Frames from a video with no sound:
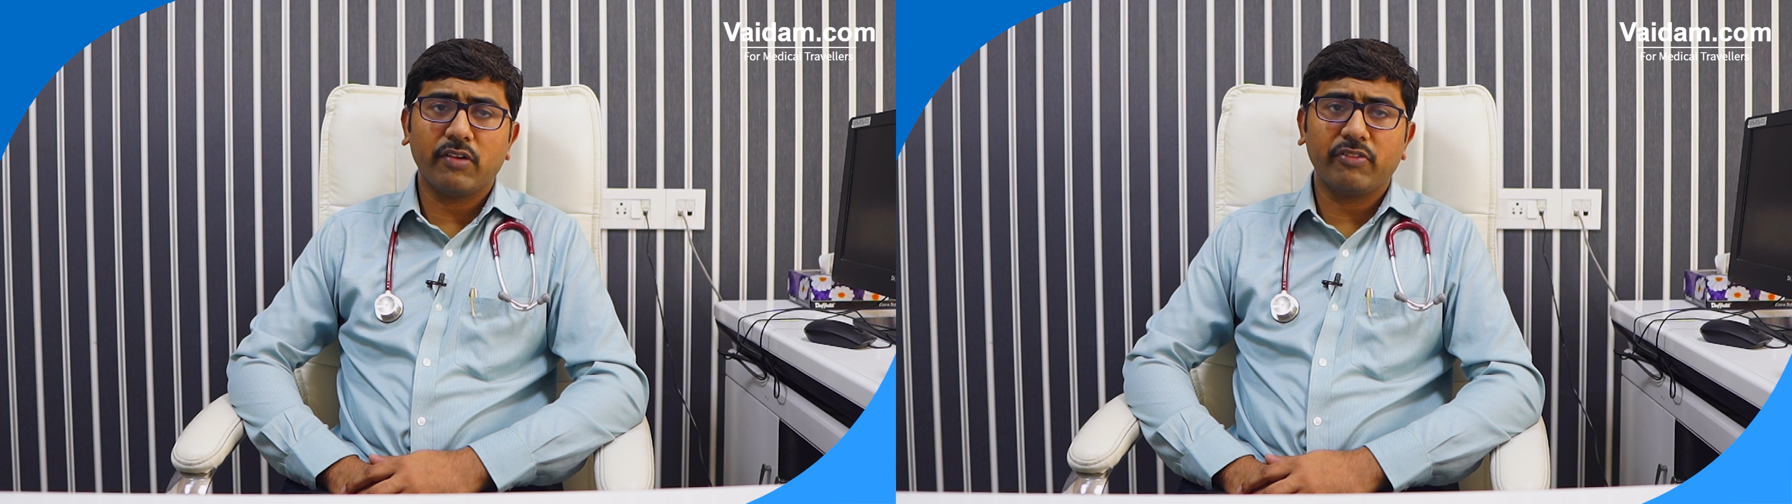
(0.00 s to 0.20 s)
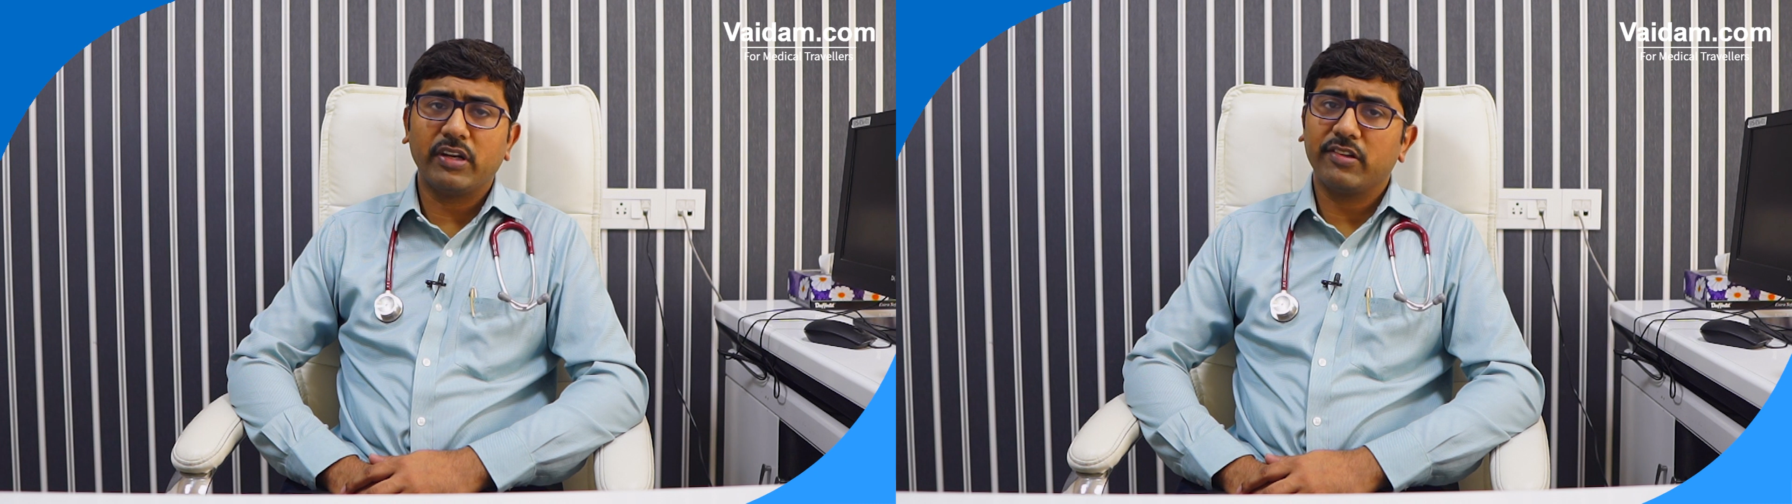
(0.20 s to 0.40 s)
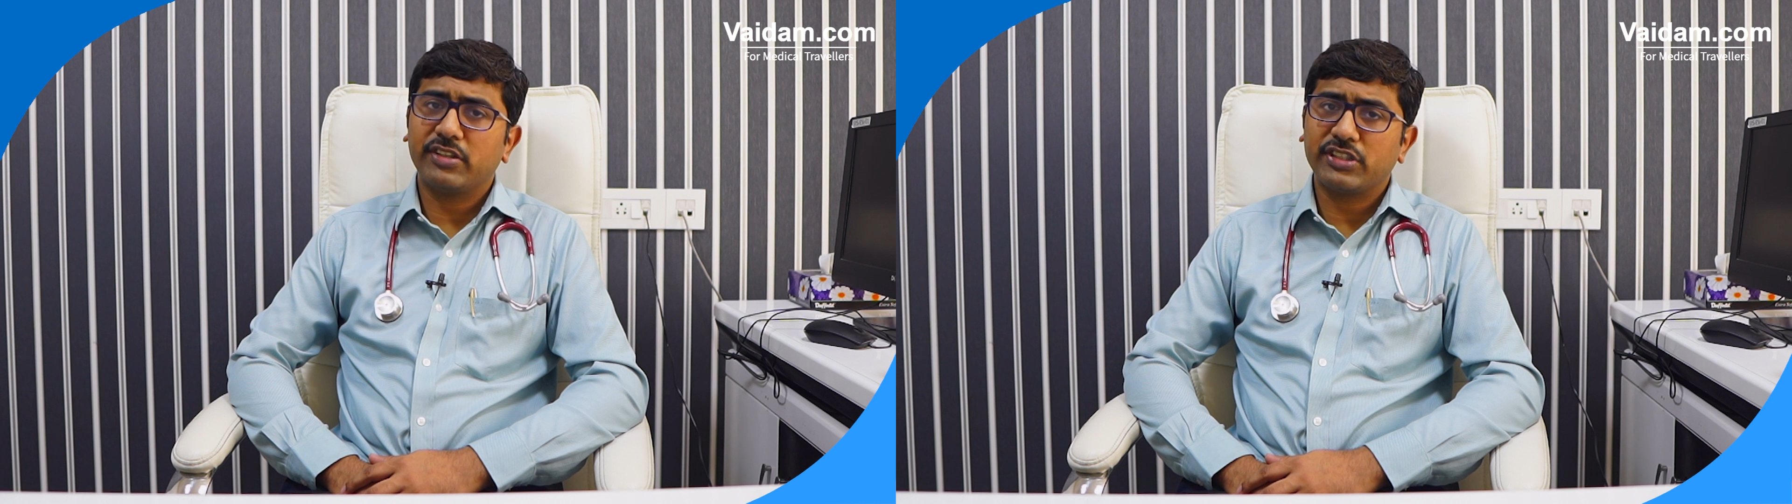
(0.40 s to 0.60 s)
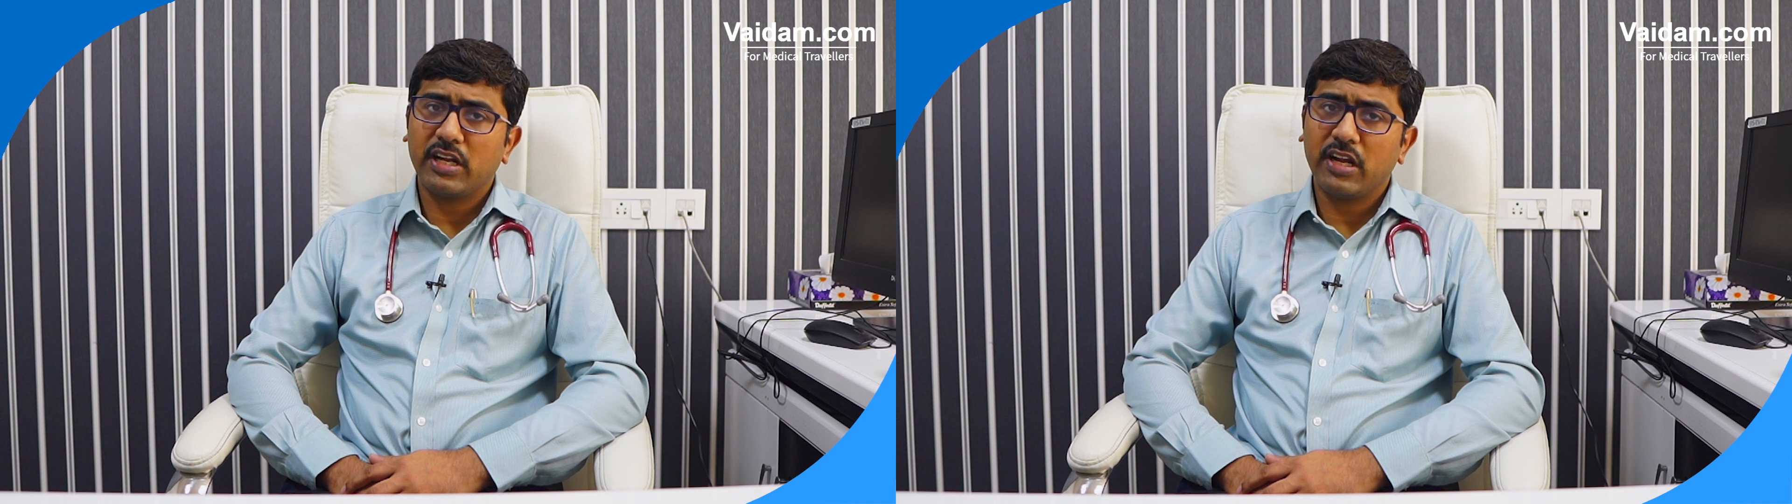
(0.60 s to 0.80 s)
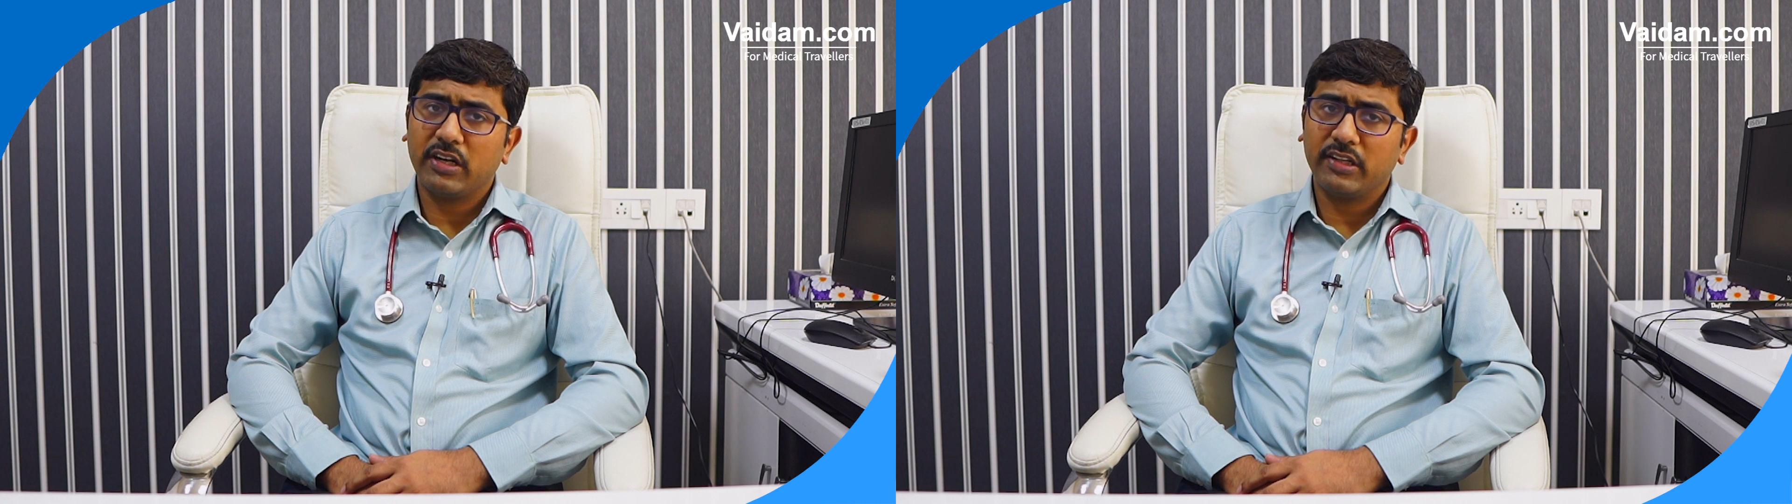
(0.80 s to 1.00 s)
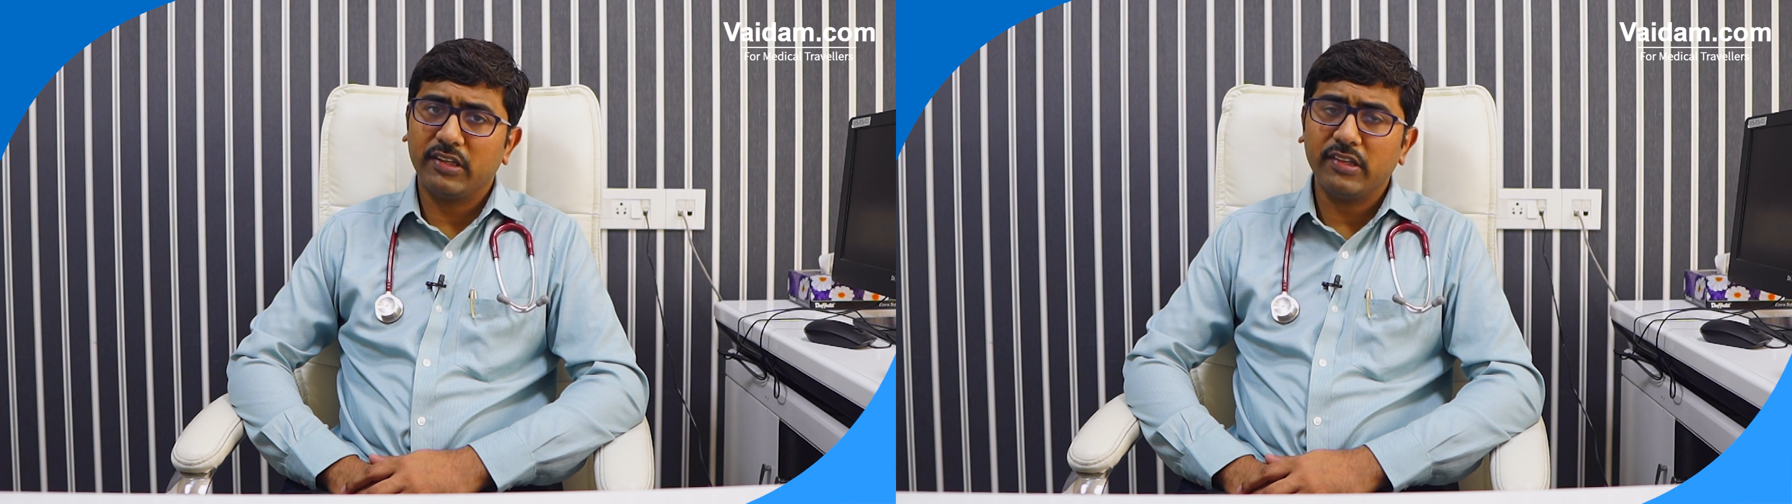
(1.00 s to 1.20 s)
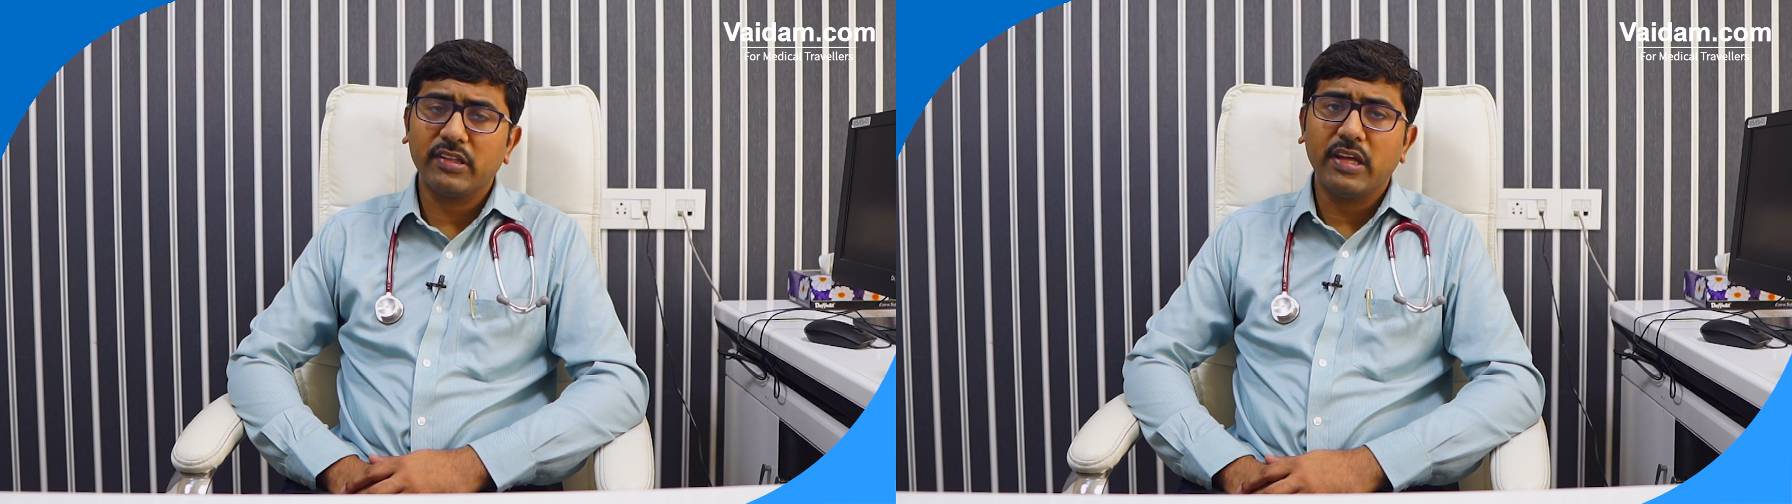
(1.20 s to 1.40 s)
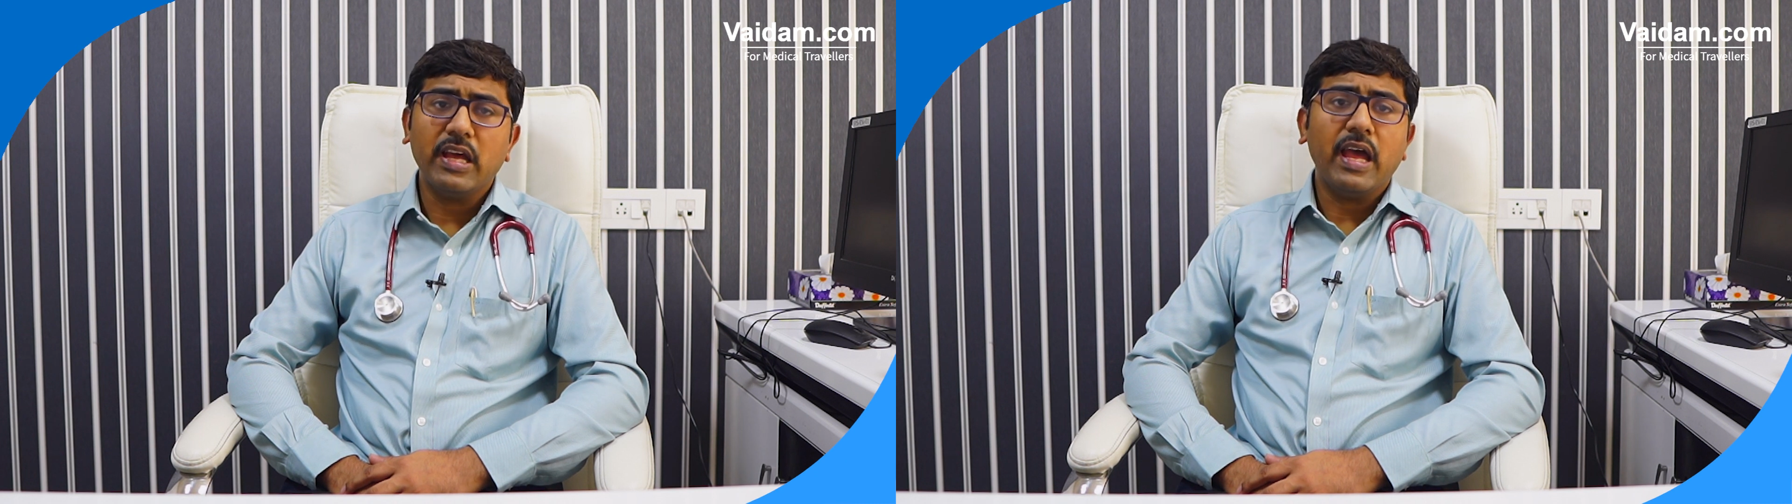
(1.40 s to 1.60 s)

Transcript: of interstitial lung disease